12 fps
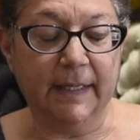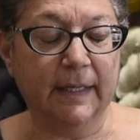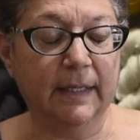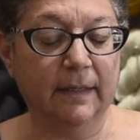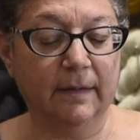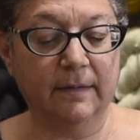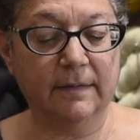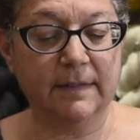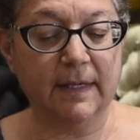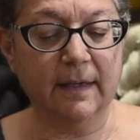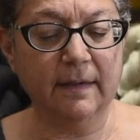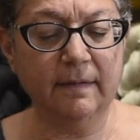It
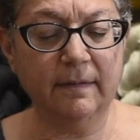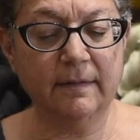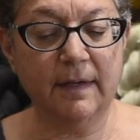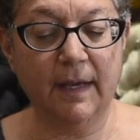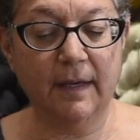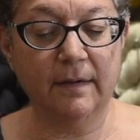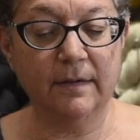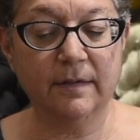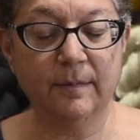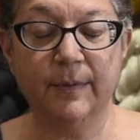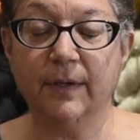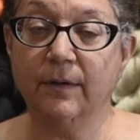does tend
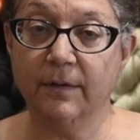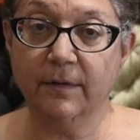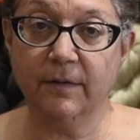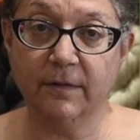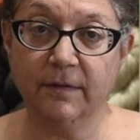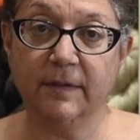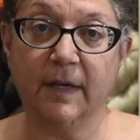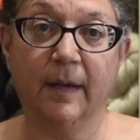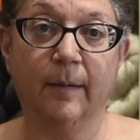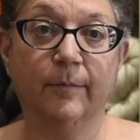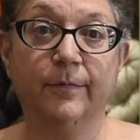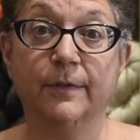to be used
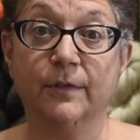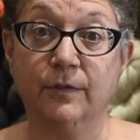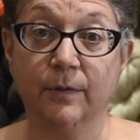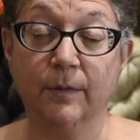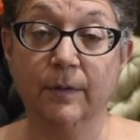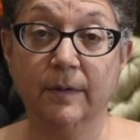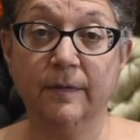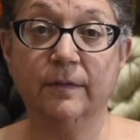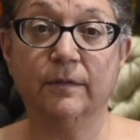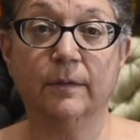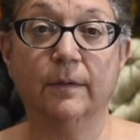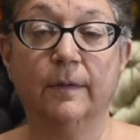um, for
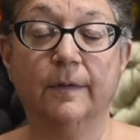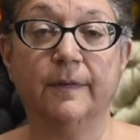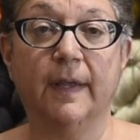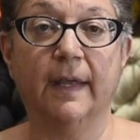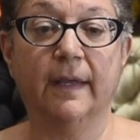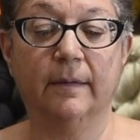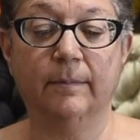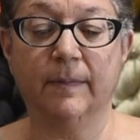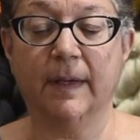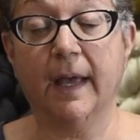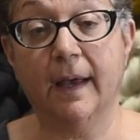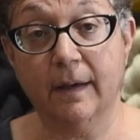shawls, shawls and
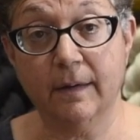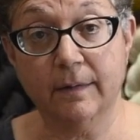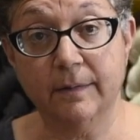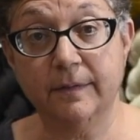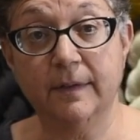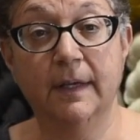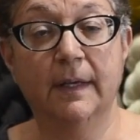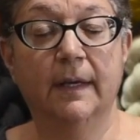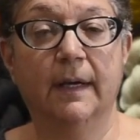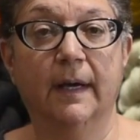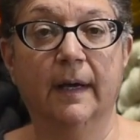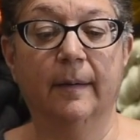cowls.
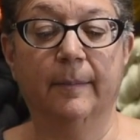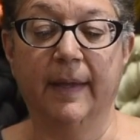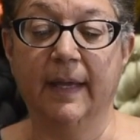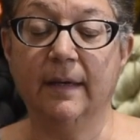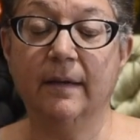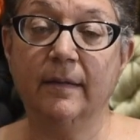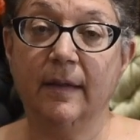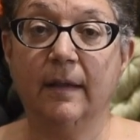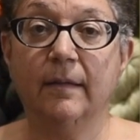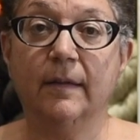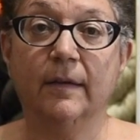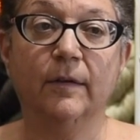Um,
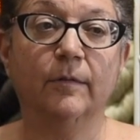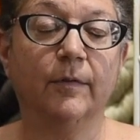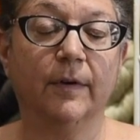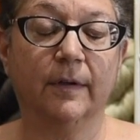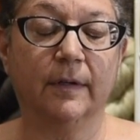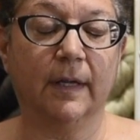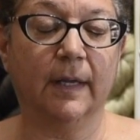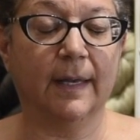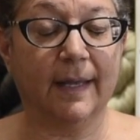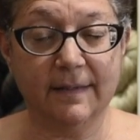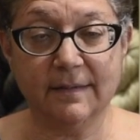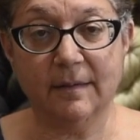anything that you've got a
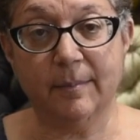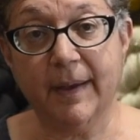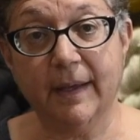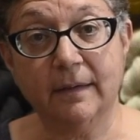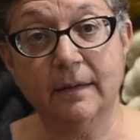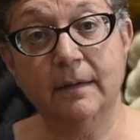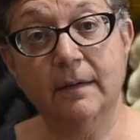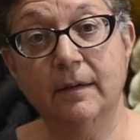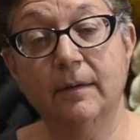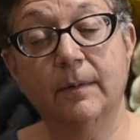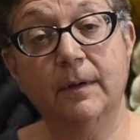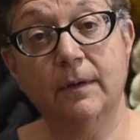lacy pattern that
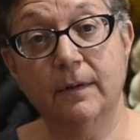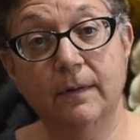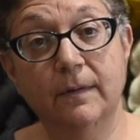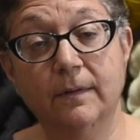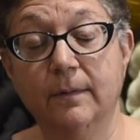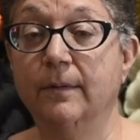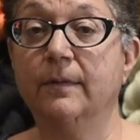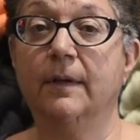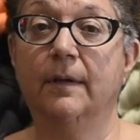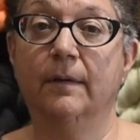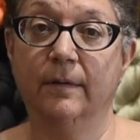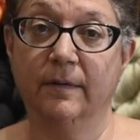you want to use
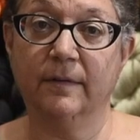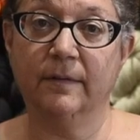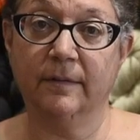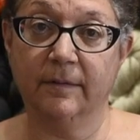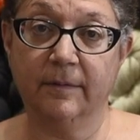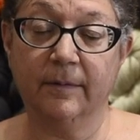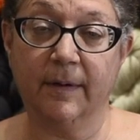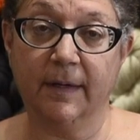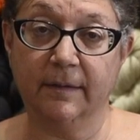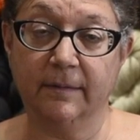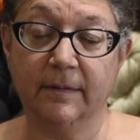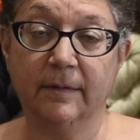also looks
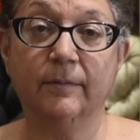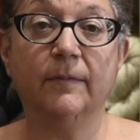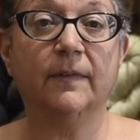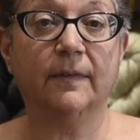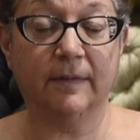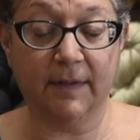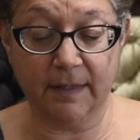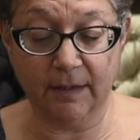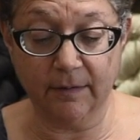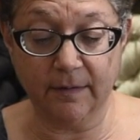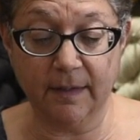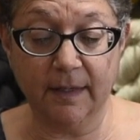quite
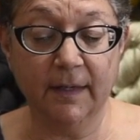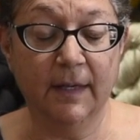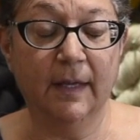stunning on there.